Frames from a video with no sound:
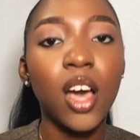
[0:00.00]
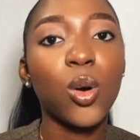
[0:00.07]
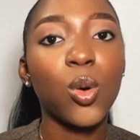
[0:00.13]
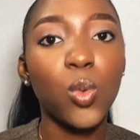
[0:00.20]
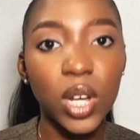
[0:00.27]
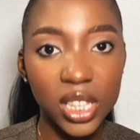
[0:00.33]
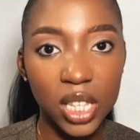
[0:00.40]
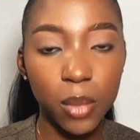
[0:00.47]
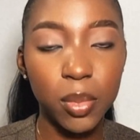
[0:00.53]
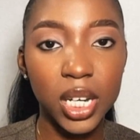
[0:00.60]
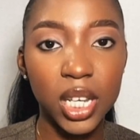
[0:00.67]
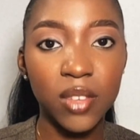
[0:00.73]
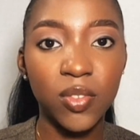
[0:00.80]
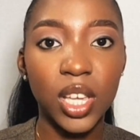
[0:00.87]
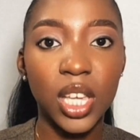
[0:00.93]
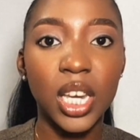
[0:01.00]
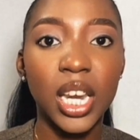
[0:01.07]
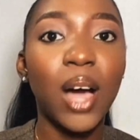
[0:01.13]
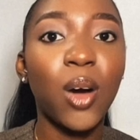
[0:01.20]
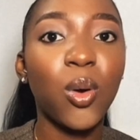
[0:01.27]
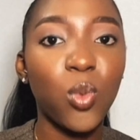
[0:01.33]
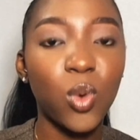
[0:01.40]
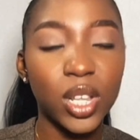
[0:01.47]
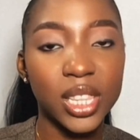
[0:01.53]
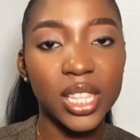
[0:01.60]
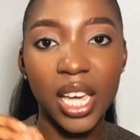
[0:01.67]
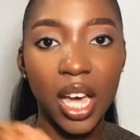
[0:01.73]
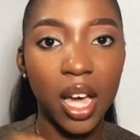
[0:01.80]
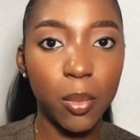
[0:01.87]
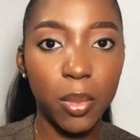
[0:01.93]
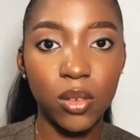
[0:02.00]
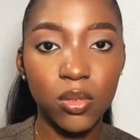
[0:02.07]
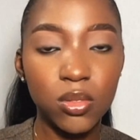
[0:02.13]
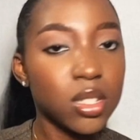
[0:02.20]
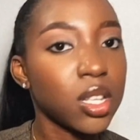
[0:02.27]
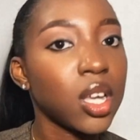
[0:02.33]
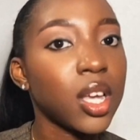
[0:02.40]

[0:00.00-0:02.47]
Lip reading: what they believe in, and what they are about.